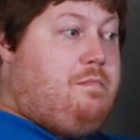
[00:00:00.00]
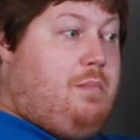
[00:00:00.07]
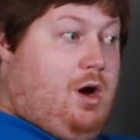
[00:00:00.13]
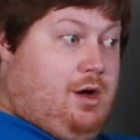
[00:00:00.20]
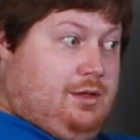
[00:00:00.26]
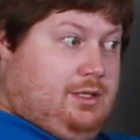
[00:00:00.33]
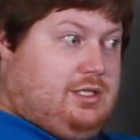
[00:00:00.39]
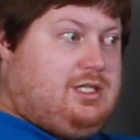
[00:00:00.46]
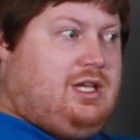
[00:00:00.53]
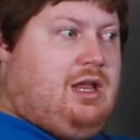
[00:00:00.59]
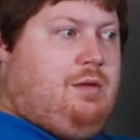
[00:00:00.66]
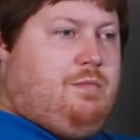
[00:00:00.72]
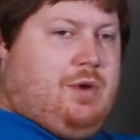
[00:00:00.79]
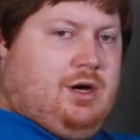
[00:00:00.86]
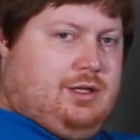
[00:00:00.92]
months
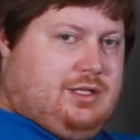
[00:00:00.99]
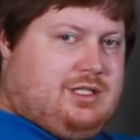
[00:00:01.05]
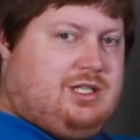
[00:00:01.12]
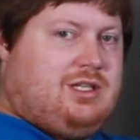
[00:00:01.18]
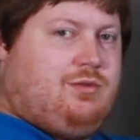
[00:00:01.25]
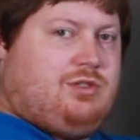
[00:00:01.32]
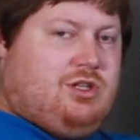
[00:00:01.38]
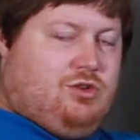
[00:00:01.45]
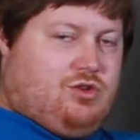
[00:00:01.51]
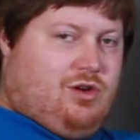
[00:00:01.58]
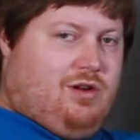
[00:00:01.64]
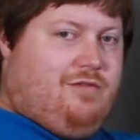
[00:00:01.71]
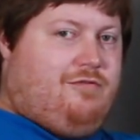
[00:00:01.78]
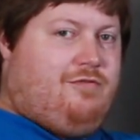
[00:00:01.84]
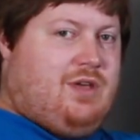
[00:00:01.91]
and months. Because I was still
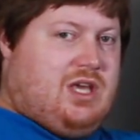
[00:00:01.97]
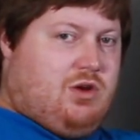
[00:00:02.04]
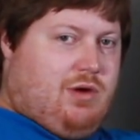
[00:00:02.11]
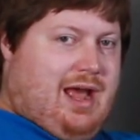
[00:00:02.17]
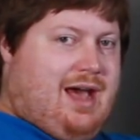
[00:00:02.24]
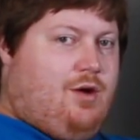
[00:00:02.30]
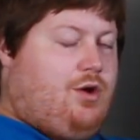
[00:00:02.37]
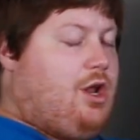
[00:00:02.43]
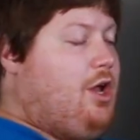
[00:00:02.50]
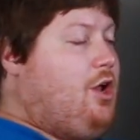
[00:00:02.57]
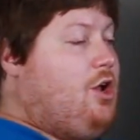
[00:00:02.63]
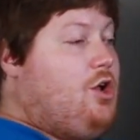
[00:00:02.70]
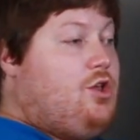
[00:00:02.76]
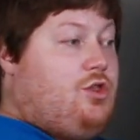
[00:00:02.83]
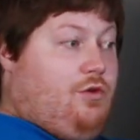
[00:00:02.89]
trying to figure out
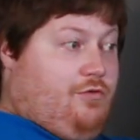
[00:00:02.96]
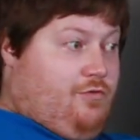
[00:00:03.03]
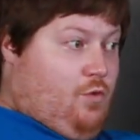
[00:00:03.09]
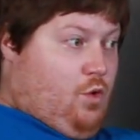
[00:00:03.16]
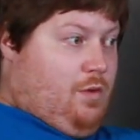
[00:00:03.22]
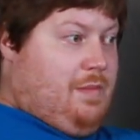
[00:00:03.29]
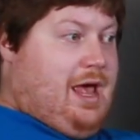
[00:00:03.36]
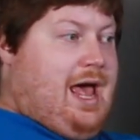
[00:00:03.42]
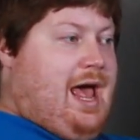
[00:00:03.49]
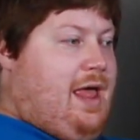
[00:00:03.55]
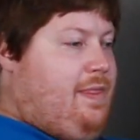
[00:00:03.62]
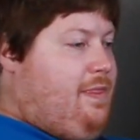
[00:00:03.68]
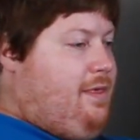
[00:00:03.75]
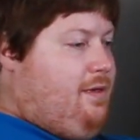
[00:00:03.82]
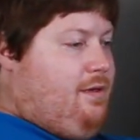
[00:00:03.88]
the
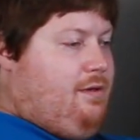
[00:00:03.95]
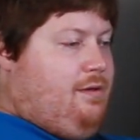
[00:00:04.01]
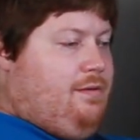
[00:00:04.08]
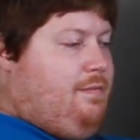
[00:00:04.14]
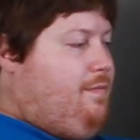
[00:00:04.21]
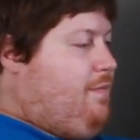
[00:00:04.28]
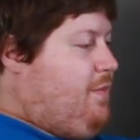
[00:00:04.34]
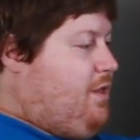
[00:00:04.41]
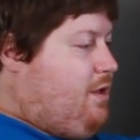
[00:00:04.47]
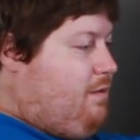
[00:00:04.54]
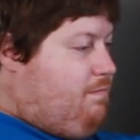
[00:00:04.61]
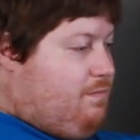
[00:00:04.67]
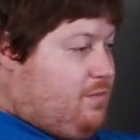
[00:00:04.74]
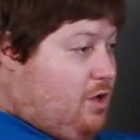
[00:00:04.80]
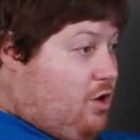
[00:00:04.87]
format, the
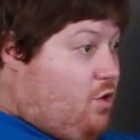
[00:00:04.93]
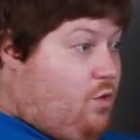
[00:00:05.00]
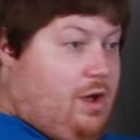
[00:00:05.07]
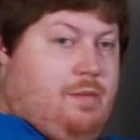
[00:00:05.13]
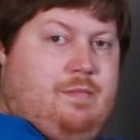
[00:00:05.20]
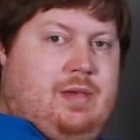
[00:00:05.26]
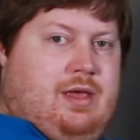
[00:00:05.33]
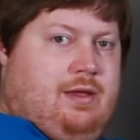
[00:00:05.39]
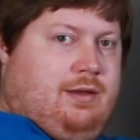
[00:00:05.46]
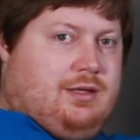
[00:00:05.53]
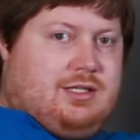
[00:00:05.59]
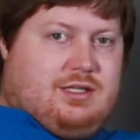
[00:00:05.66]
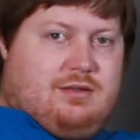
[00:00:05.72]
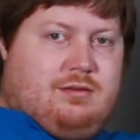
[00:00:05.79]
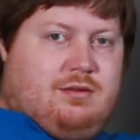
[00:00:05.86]

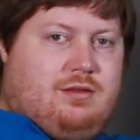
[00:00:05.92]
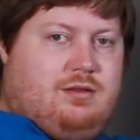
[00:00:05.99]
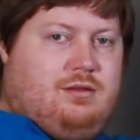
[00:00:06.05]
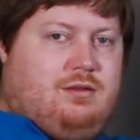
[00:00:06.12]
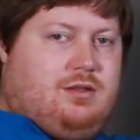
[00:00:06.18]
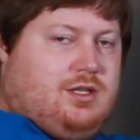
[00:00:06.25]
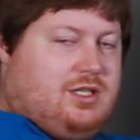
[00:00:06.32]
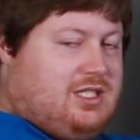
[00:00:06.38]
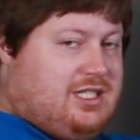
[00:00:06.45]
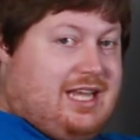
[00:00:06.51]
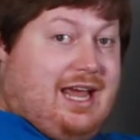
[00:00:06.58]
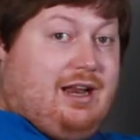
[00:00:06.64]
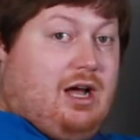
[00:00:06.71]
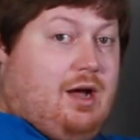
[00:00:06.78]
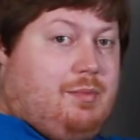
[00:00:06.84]
equipment, the
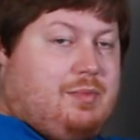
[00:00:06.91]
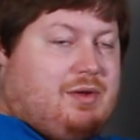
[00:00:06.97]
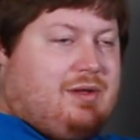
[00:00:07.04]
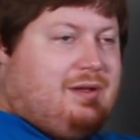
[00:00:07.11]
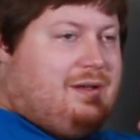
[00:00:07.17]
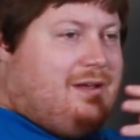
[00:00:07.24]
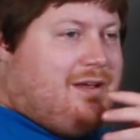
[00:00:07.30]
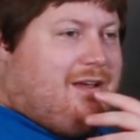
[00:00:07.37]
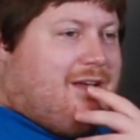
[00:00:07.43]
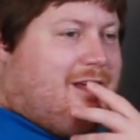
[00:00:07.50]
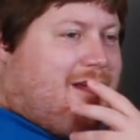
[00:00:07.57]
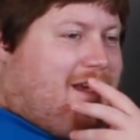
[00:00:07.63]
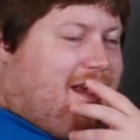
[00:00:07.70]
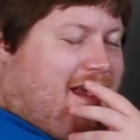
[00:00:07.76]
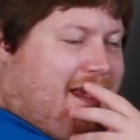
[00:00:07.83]
setup.
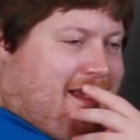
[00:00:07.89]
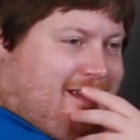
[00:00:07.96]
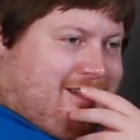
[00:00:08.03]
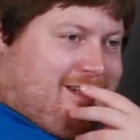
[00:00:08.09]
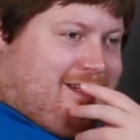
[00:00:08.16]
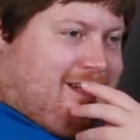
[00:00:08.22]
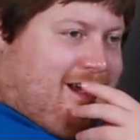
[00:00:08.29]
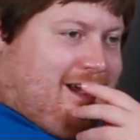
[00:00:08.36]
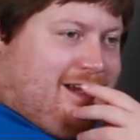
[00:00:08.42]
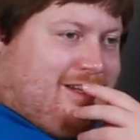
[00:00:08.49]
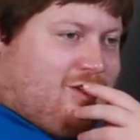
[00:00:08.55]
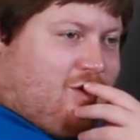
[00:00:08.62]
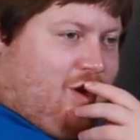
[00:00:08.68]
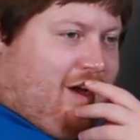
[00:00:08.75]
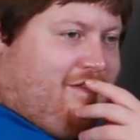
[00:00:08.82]
And
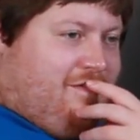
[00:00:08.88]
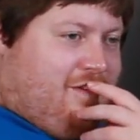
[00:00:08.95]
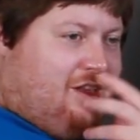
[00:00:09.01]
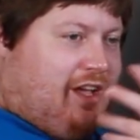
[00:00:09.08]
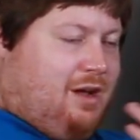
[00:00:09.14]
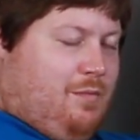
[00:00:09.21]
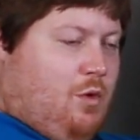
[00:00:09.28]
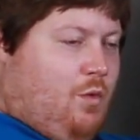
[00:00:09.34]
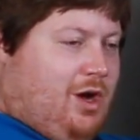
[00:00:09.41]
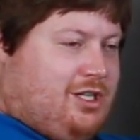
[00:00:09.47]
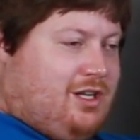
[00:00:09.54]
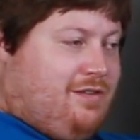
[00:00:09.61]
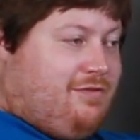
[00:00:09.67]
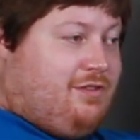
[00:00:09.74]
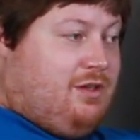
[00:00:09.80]
so, I feel like I've been
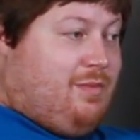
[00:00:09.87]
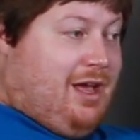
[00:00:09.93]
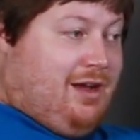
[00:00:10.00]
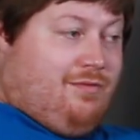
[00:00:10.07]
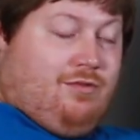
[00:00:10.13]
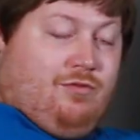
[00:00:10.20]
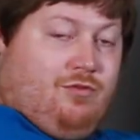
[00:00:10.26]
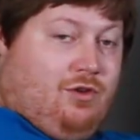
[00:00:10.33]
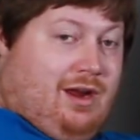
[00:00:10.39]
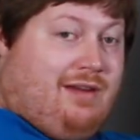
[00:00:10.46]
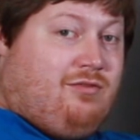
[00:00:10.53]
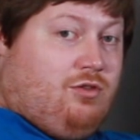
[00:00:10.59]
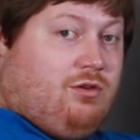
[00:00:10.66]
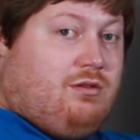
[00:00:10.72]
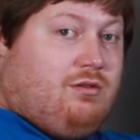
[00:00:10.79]
watching Fleabag for
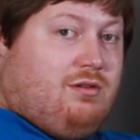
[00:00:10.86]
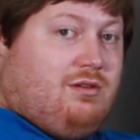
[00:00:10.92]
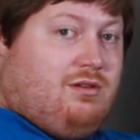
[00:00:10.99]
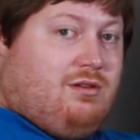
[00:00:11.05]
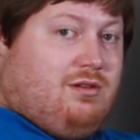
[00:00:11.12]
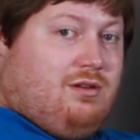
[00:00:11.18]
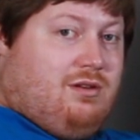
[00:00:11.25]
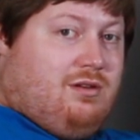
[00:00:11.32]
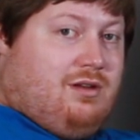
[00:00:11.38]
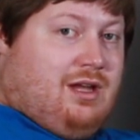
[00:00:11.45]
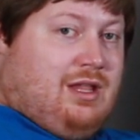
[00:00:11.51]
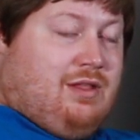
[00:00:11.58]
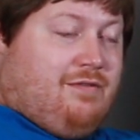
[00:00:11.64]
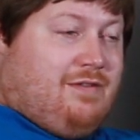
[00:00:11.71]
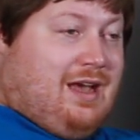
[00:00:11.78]
forever.
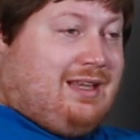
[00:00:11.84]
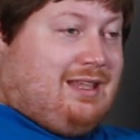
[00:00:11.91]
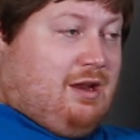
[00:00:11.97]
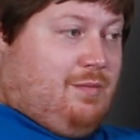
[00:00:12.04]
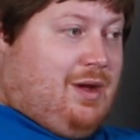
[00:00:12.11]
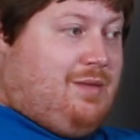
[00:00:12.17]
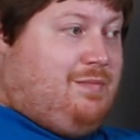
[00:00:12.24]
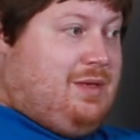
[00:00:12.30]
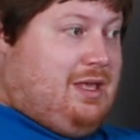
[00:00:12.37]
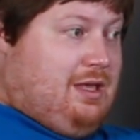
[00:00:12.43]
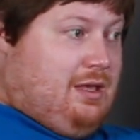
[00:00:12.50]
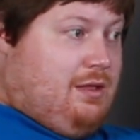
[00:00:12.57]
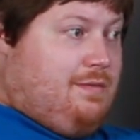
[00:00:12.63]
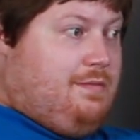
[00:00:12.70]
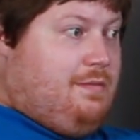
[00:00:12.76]
And the fact that it might
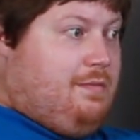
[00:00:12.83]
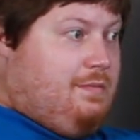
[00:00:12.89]
be